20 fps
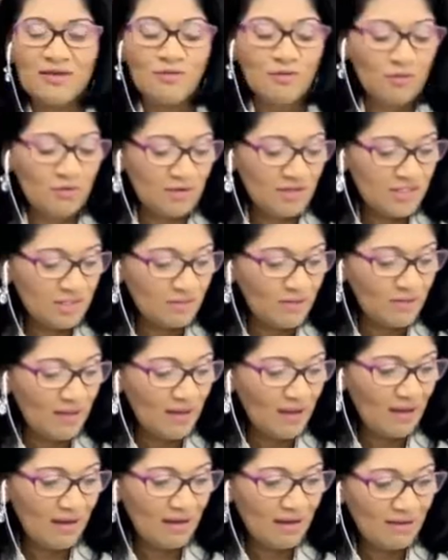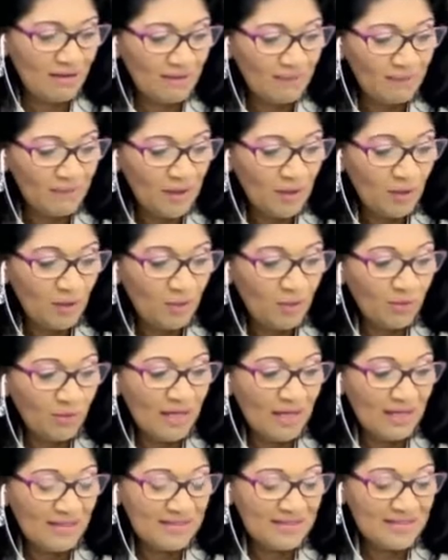Of course, we are. Uh,
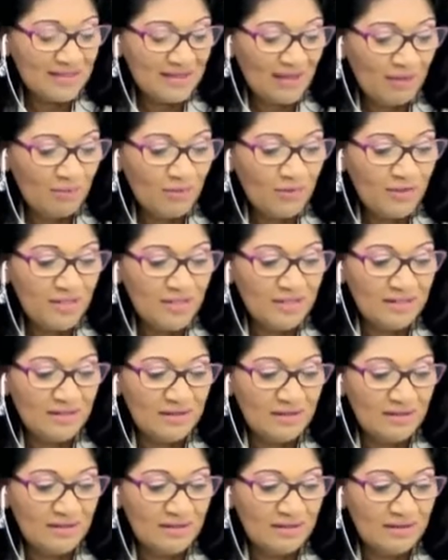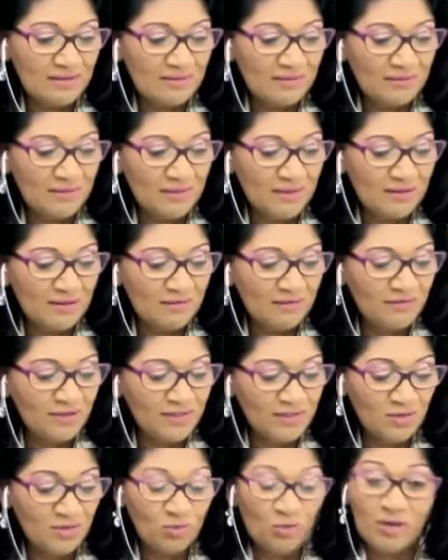last time we did um,
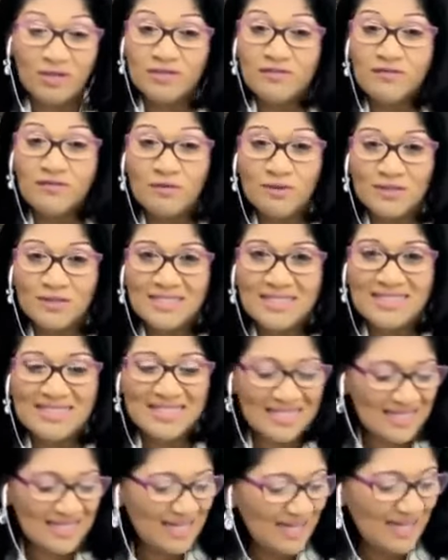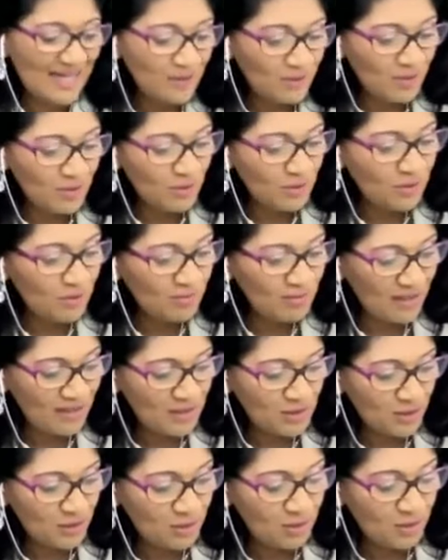verses 1 to 14. Tonight we do
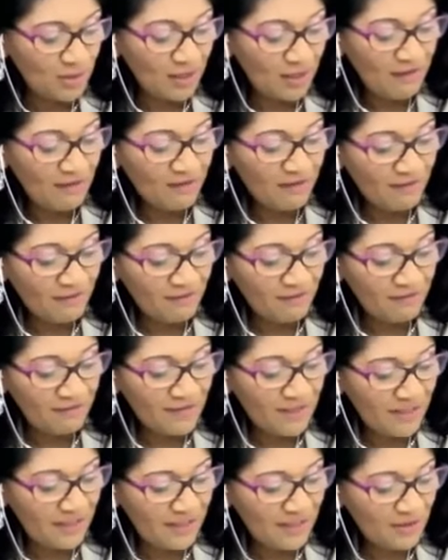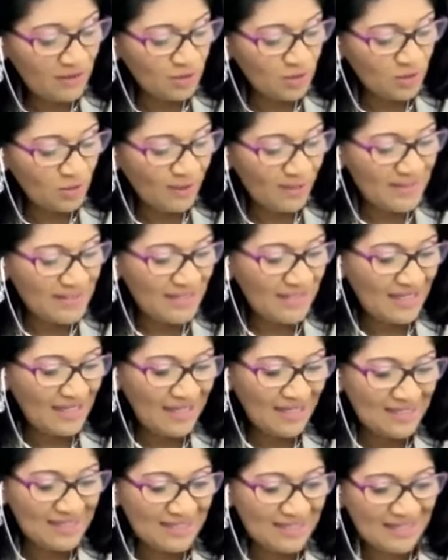Matthew 15 to
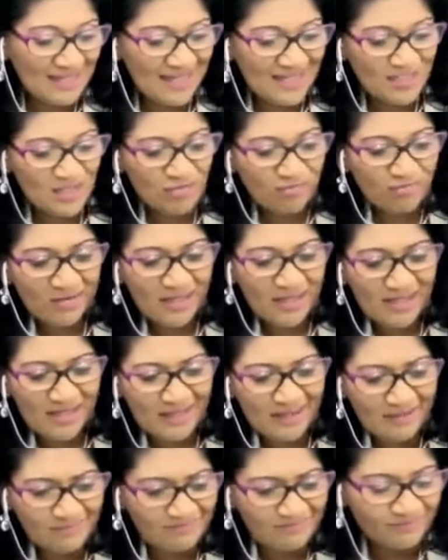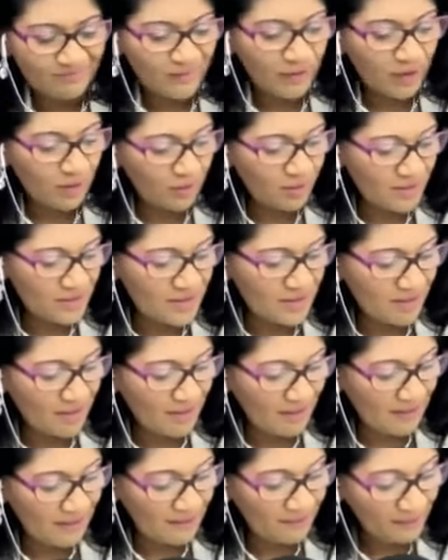28. And let's read. Glory to
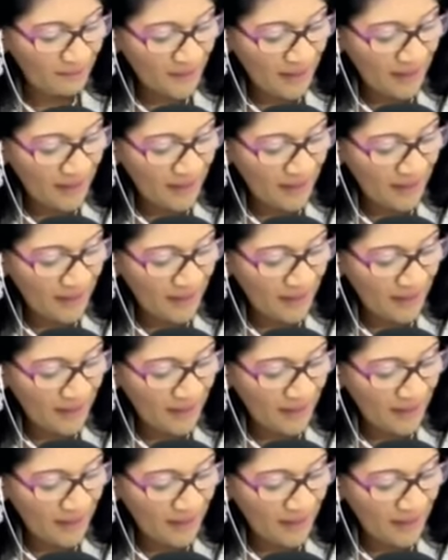God.